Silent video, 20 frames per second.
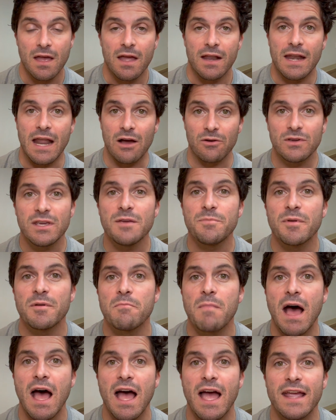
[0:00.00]
Now, keep in
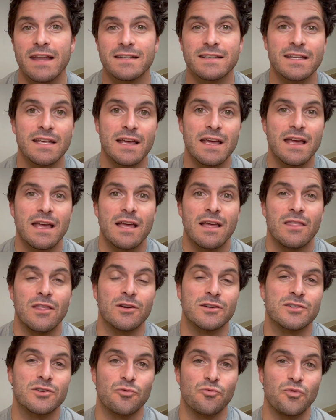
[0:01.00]
mind,
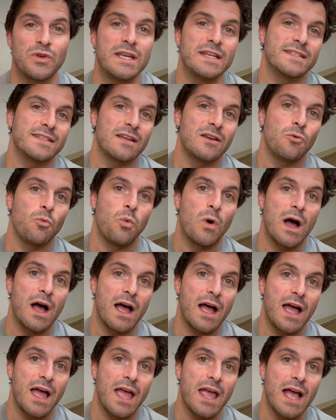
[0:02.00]
there's a reason
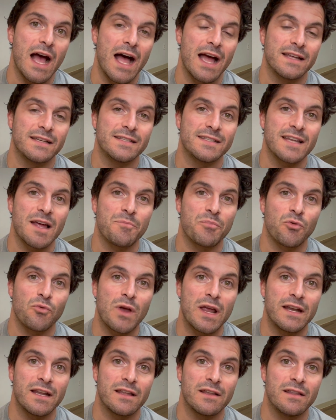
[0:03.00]
why I
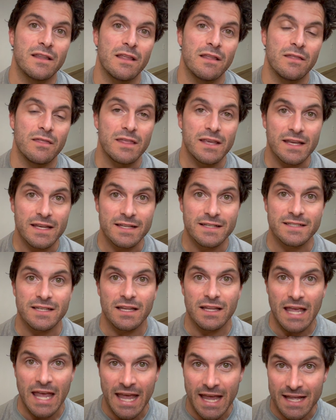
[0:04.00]
separated these
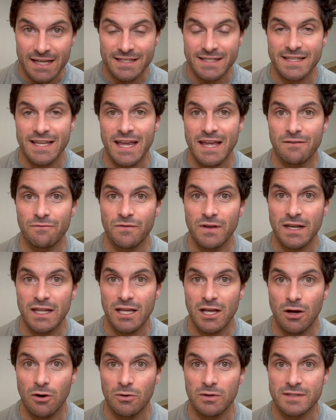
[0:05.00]
handstand
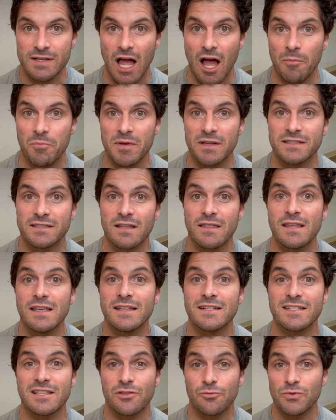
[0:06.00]
videos up into
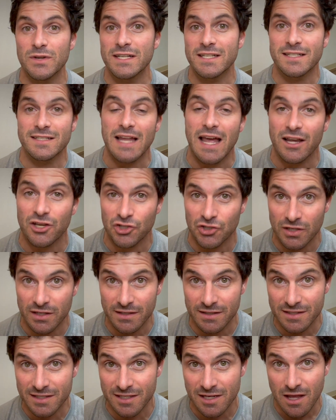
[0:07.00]
these 3
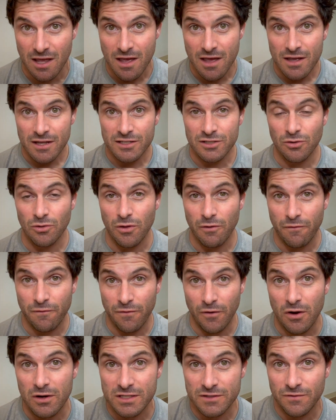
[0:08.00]
sections. So the
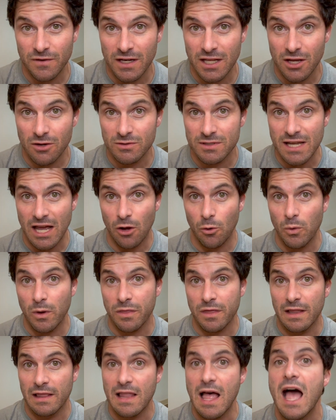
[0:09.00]
first video dealt
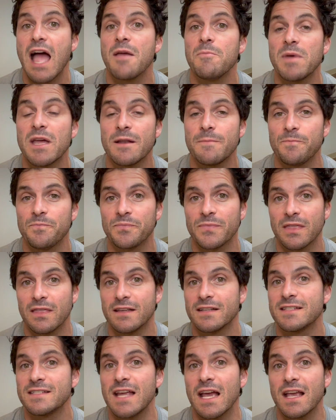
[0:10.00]
with alignment, the
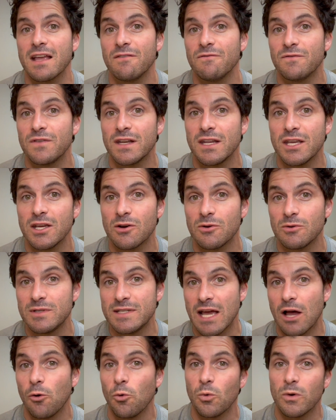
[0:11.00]
second video
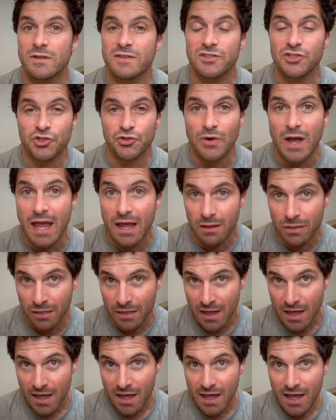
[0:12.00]
dealt with strength,
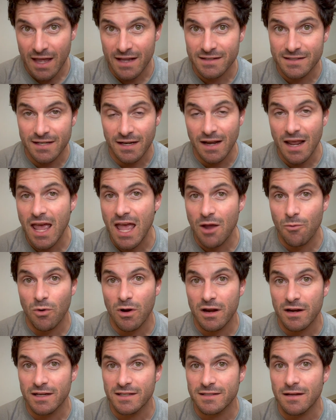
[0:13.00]
and today we're
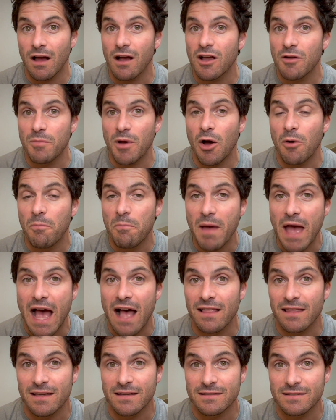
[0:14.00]
going to talk about
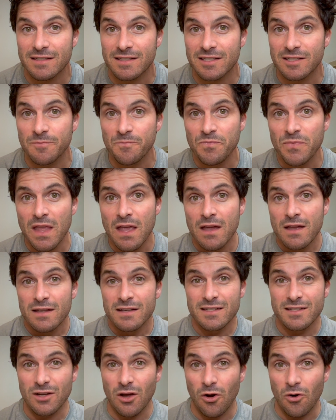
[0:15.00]
balance.
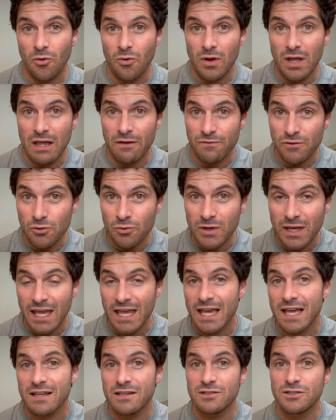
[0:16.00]
So if you
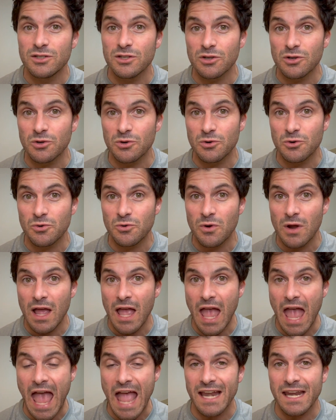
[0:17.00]
can't do
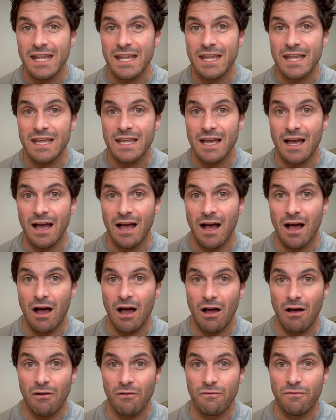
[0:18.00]
any
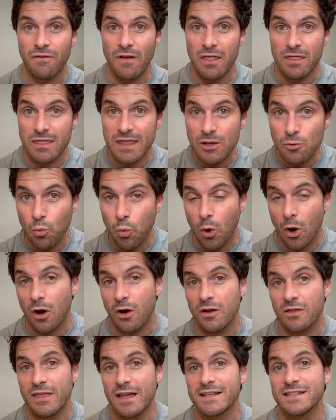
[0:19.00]
of the
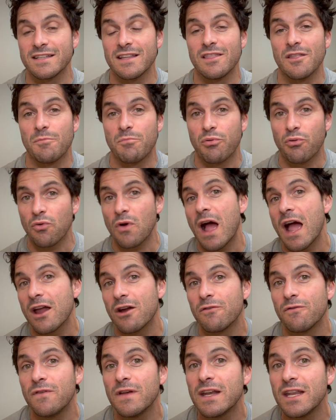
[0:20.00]
work that's in the
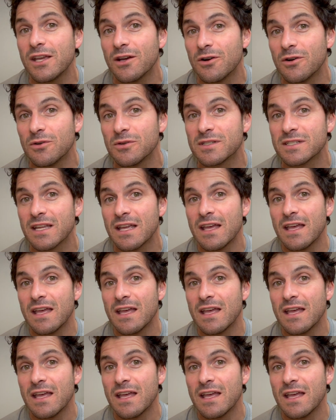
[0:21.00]
prior videos,